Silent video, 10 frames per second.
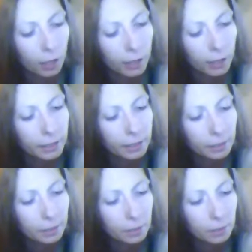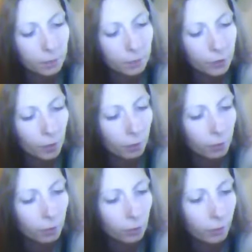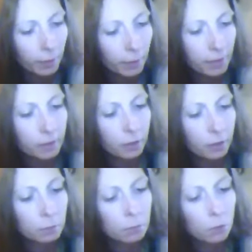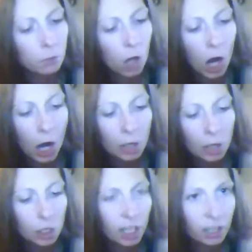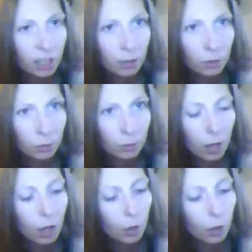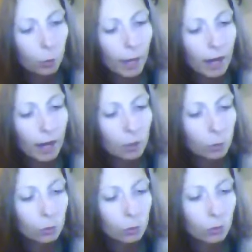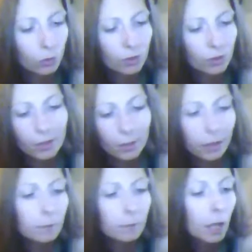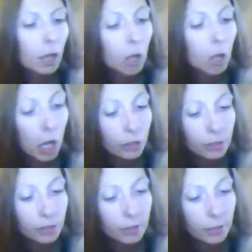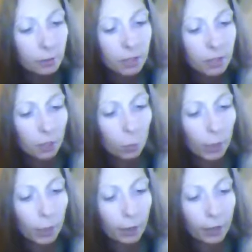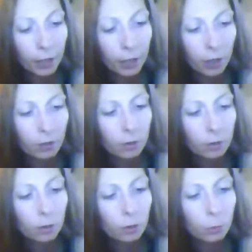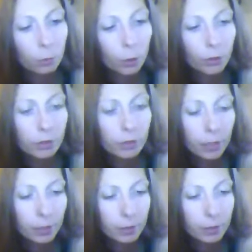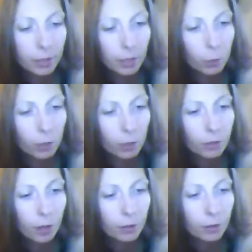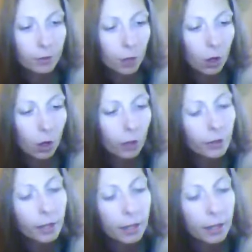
It seems for some of you there may be some caution around caution, secrecy, and wary are the words on this, the keywords on this card.